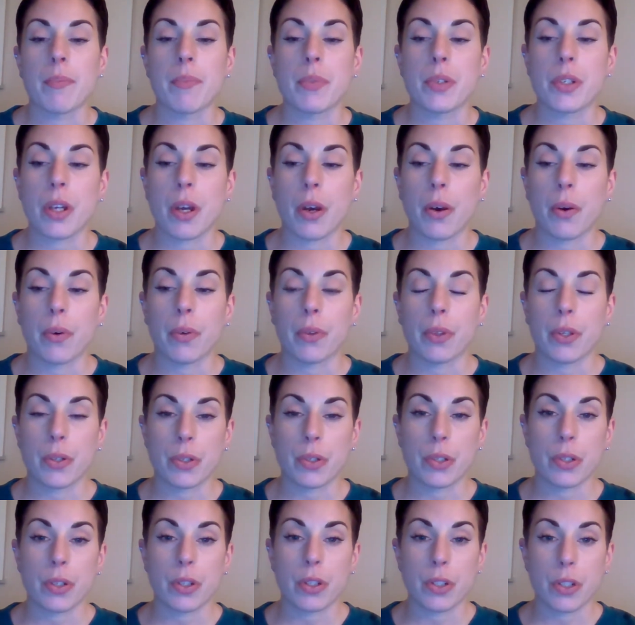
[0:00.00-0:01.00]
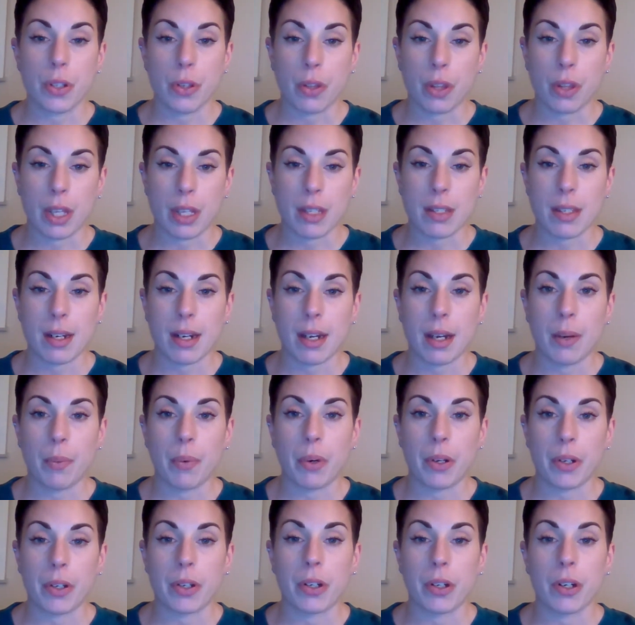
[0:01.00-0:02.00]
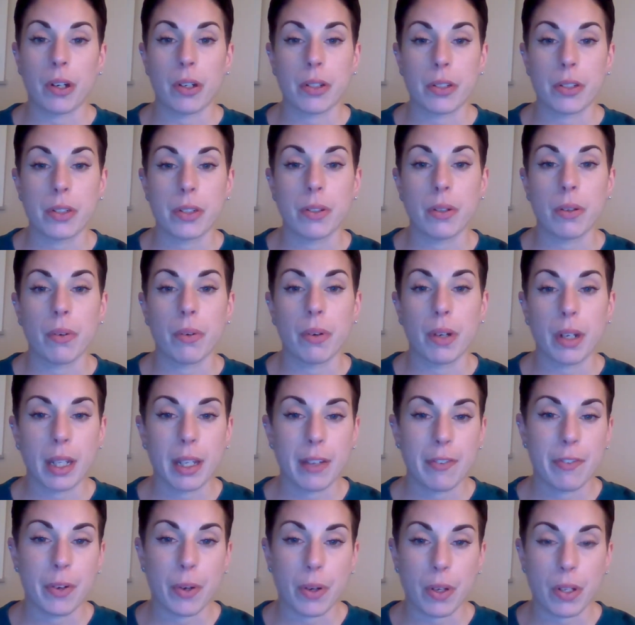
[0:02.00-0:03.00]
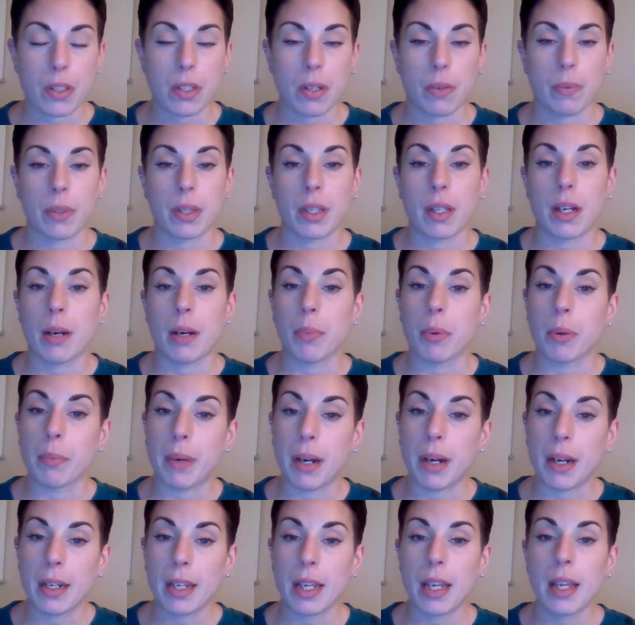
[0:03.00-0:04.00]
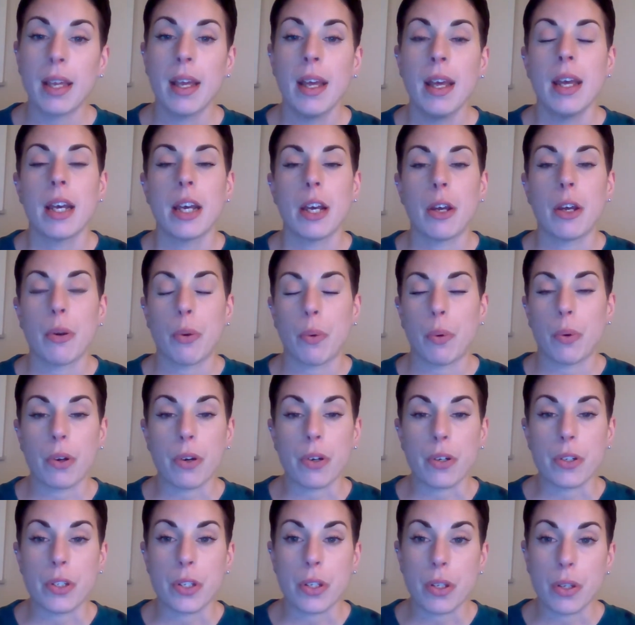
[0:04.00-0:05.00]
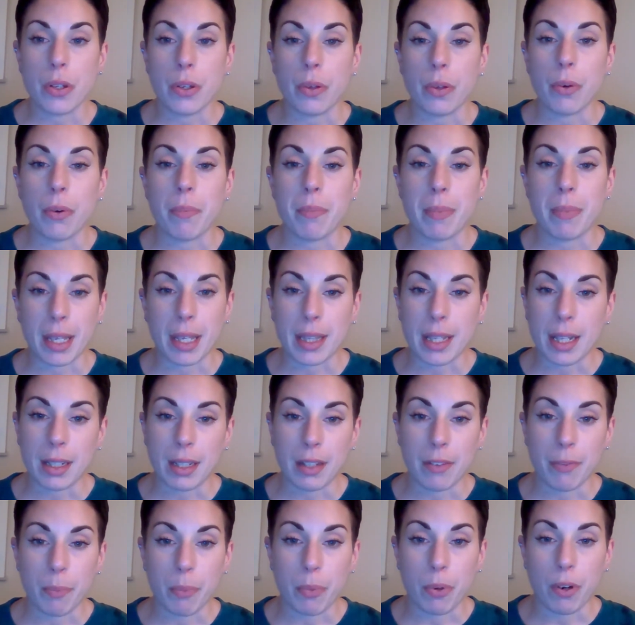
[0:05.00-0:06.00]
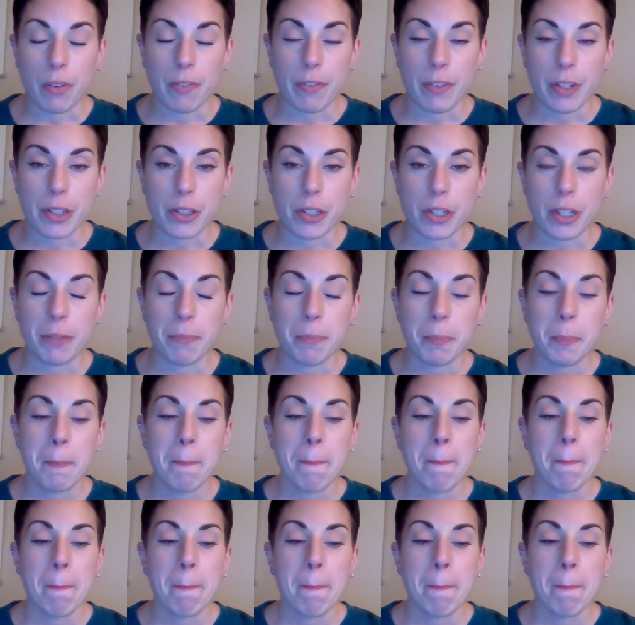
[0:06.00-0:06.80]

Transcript: So those are the two things that I wanted her to really focus on with the upper body in order to make that lift more efficient.